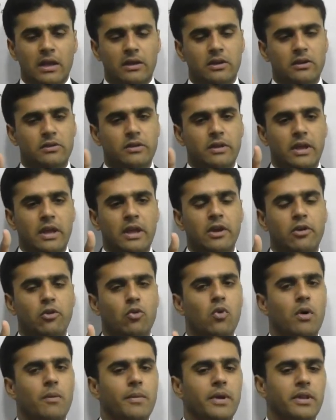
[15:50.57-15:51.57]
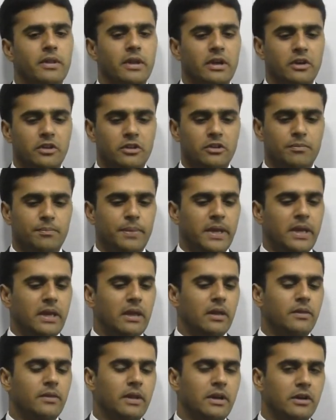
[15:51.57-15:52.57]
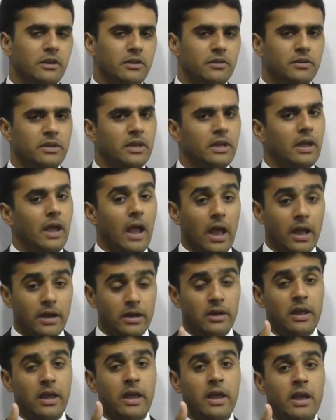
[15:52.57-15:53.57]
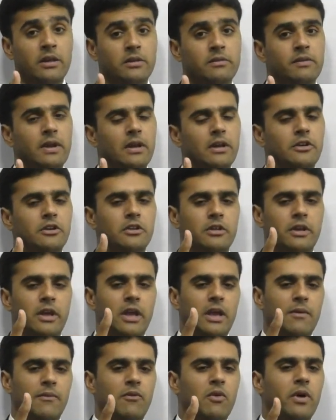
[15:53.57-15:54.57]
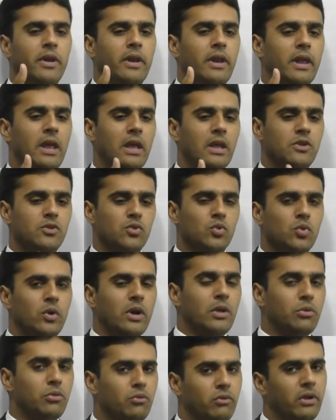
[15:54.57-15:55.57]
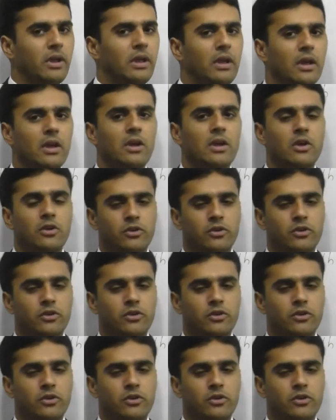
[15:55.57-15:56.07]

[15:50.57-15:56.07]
It is A requirement, then it is B, then it is C, and in A as well, it is A1, A2, A3.